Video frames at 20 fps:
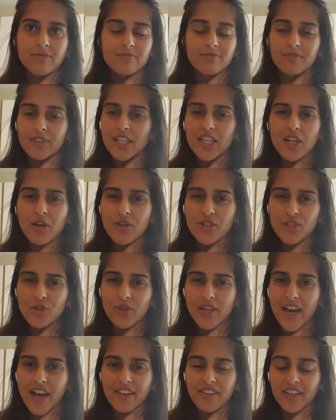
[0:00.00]
You know, it's
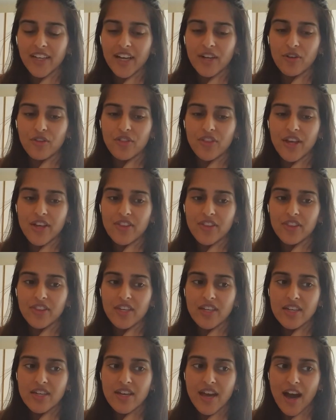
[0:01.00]
okay. Like, I don't think that
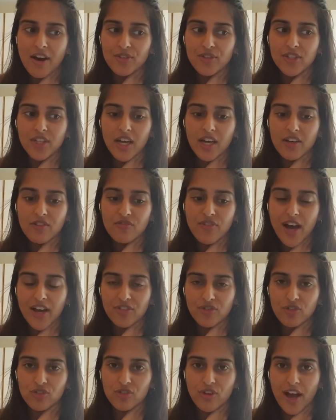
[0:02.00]
the outside
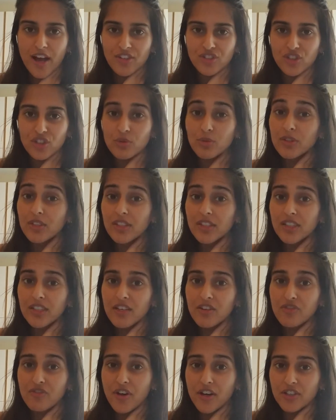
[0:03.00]
factors are actually really going to
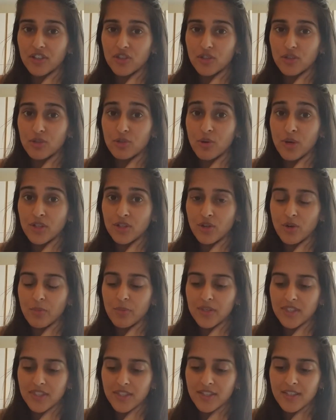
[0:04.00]
affect you and your
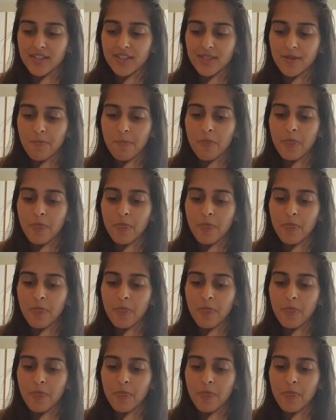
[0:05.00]
business.